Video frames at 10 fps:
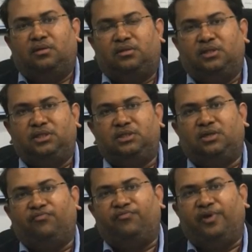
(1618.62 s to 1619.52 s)
this is
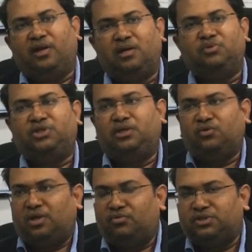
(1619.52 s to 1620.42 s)
a welcome
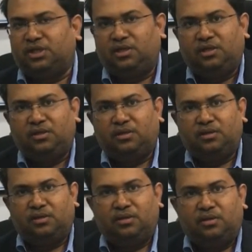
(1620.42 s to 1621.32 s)
schedule, I would say,
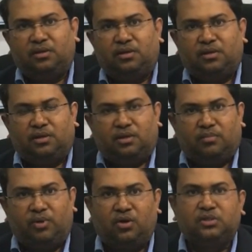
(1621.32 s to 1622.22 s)

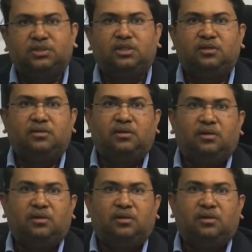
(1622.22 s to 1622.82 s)
because the